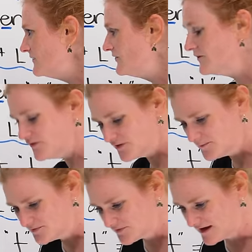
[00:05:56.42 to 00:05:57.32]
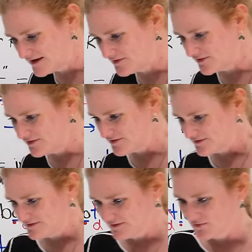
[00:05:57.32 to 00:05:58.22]
there are some cases,
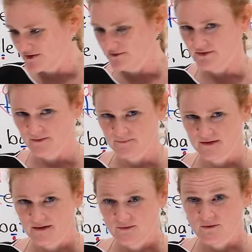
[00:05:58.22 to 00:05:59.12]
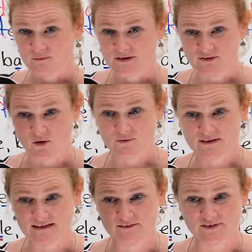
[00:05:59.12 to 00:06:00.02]
three of them, when we
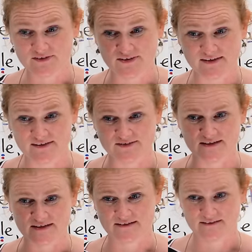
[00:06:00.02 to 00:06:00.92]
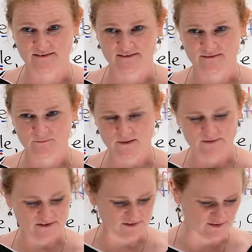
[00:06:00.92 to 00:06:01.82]
don't even say the T.
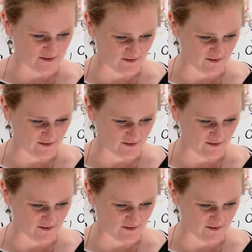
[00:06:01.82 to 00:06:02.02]
Maybe this is